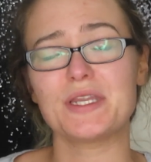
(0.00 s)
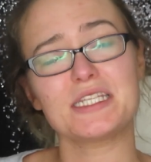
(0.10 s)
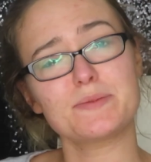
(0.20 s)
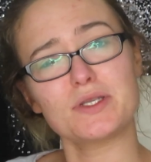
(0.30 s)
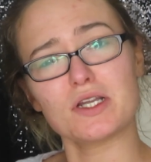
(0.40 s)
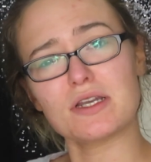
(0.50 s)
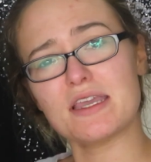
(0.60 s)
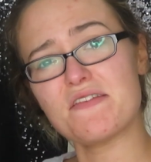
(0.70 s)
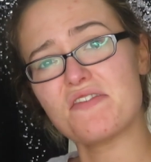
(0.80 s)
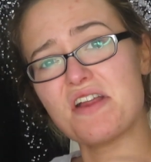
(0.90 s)
It is
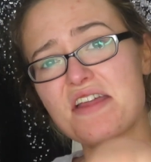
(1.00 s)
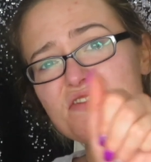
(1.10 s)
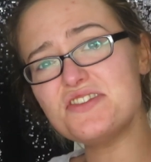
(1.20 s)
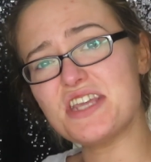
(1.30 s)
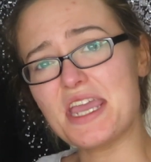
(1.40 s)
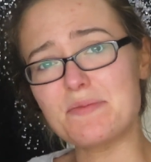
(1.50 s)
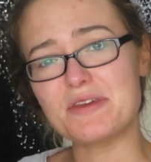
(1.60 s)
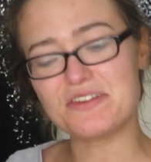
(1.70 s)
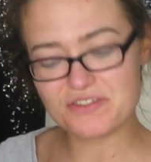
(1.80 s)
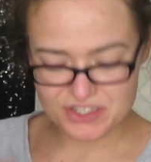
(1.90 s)
purely for
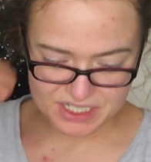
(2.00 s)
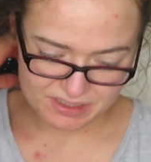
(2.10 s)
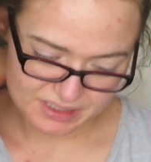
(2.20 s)
entertainment.